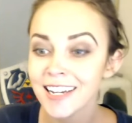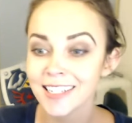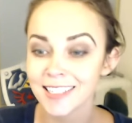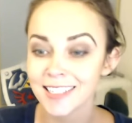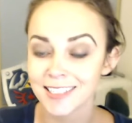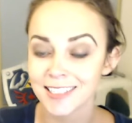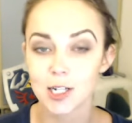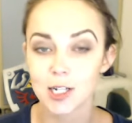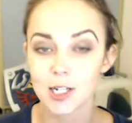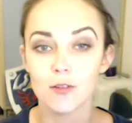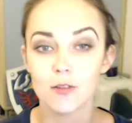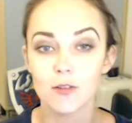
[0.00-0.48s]

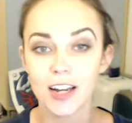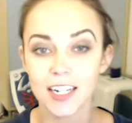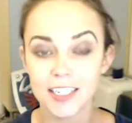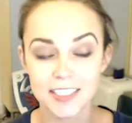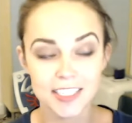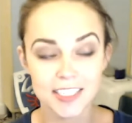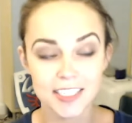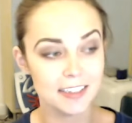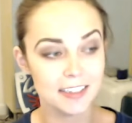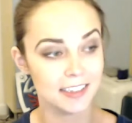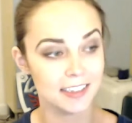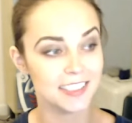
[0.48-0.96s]
So if I
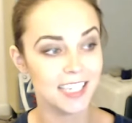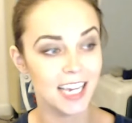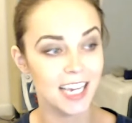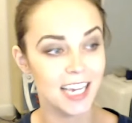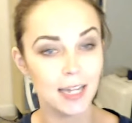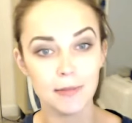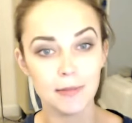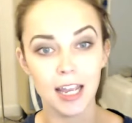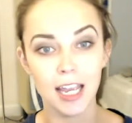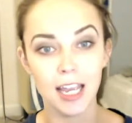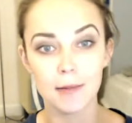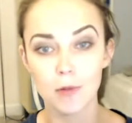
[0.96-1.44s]
see the
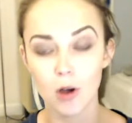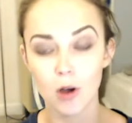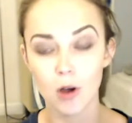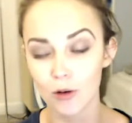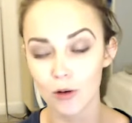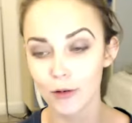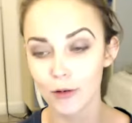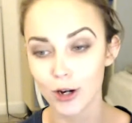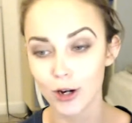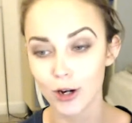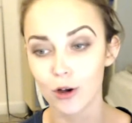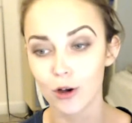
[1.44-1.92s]
same name
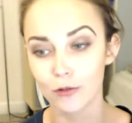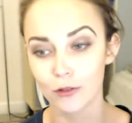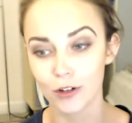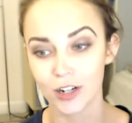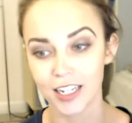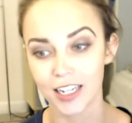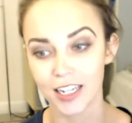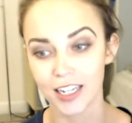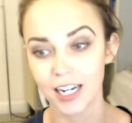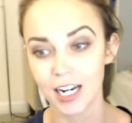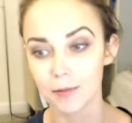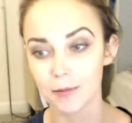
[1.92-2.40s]
over and over
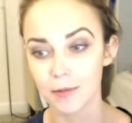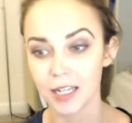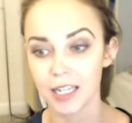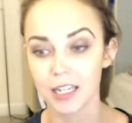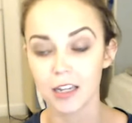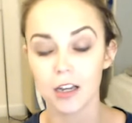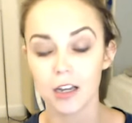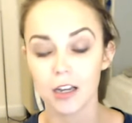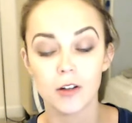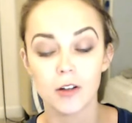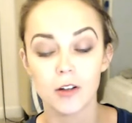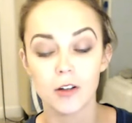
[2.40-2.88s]
again, I'm
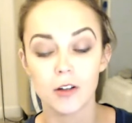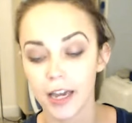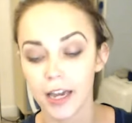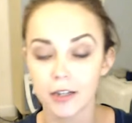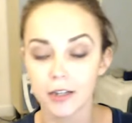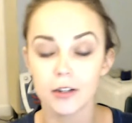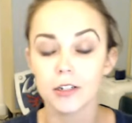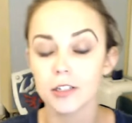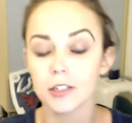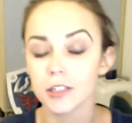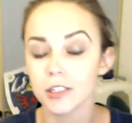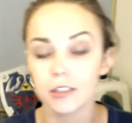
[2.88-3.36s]
like, okay,
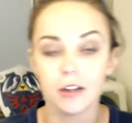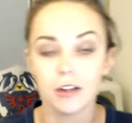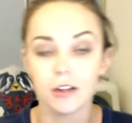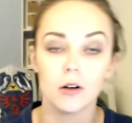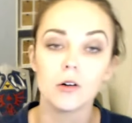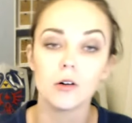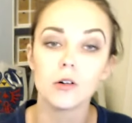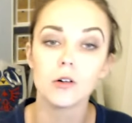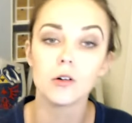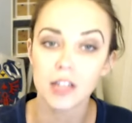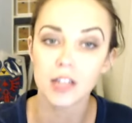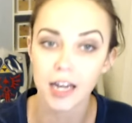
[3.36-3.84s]
you know,
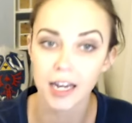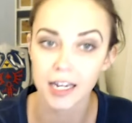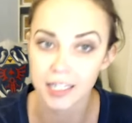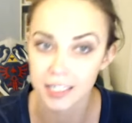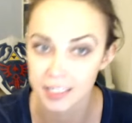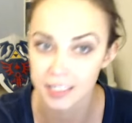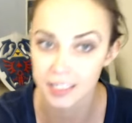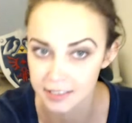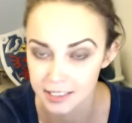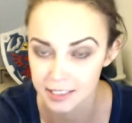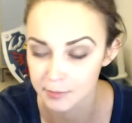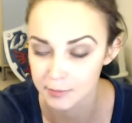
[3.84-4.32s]
who the heck
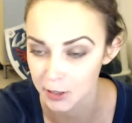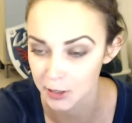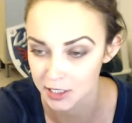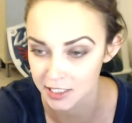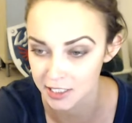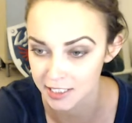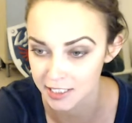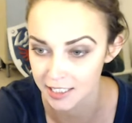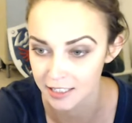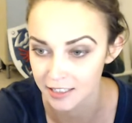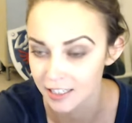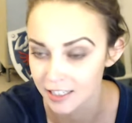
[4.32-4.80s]
is this
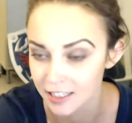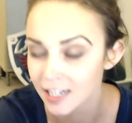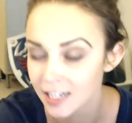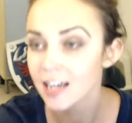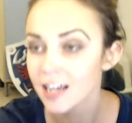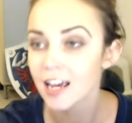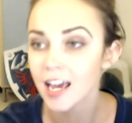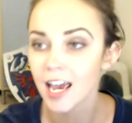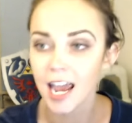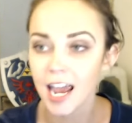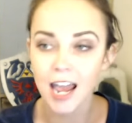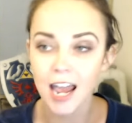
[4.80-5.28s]
person?
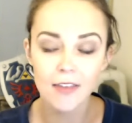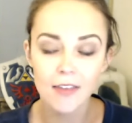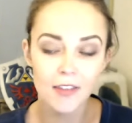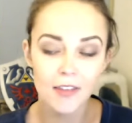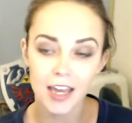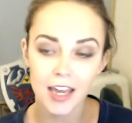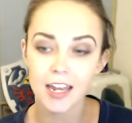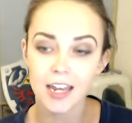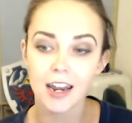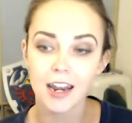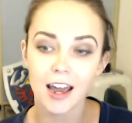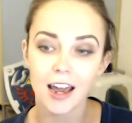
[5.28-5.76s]
And
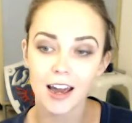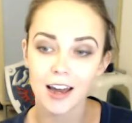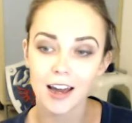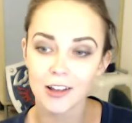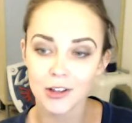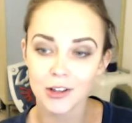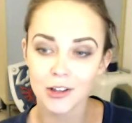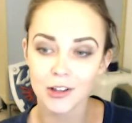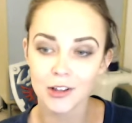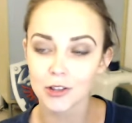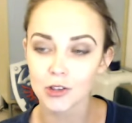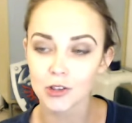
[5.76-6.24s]
then
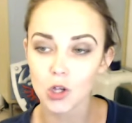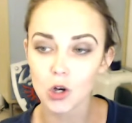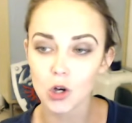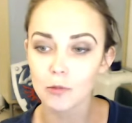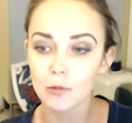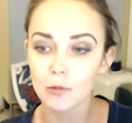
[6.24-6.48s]
lo and